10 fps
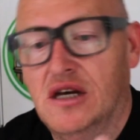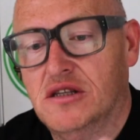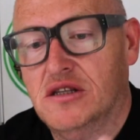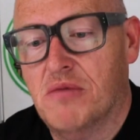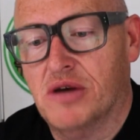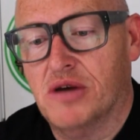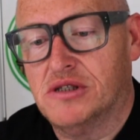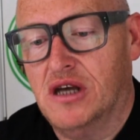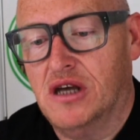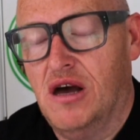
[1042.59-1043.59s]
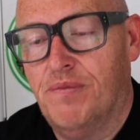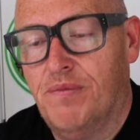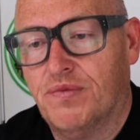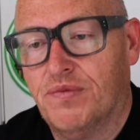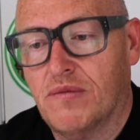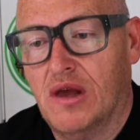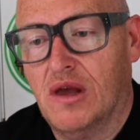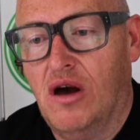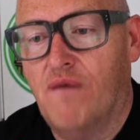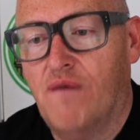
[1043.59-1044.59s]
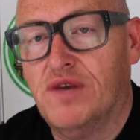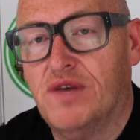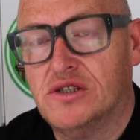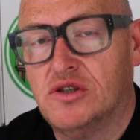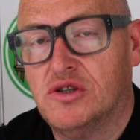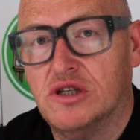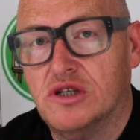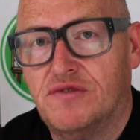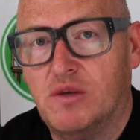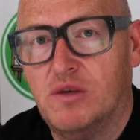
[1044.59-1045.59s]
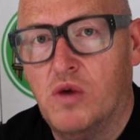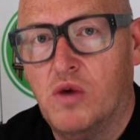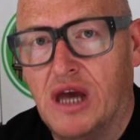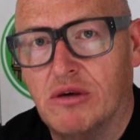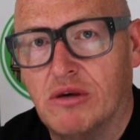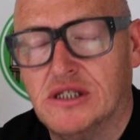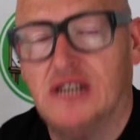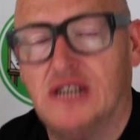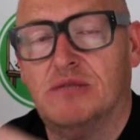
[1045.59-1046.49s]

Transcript: The most obvious choice for the 1 hour session